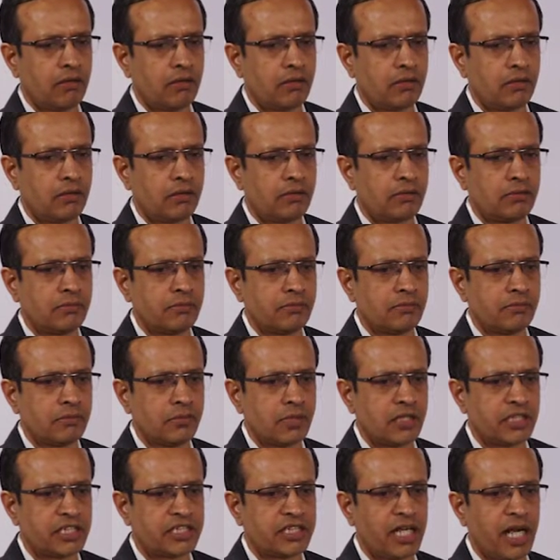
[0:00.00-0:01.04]
Um,
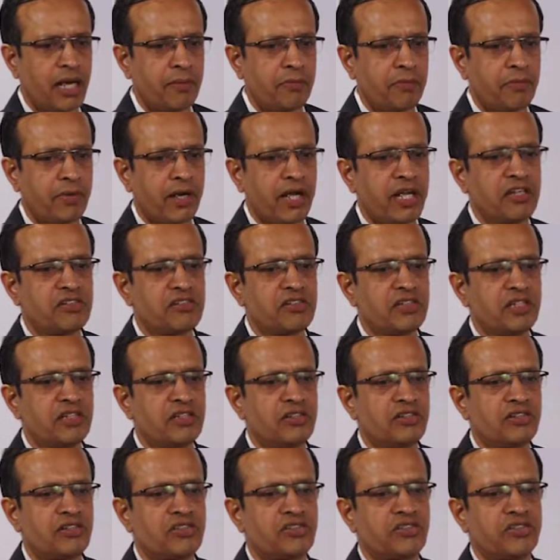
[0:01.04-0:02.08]
a sharp rise in
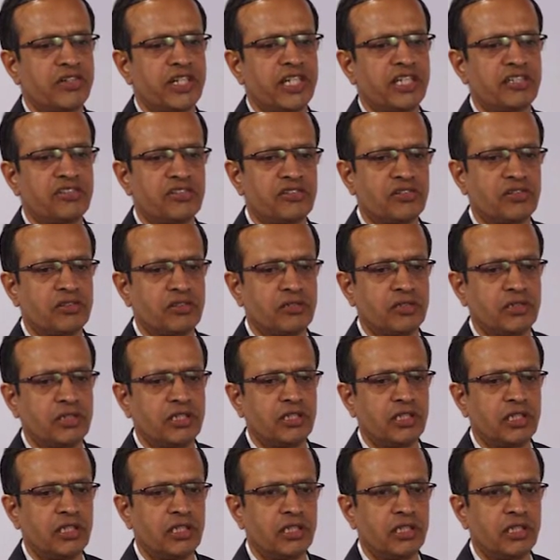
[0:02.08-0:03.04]
interest rates in,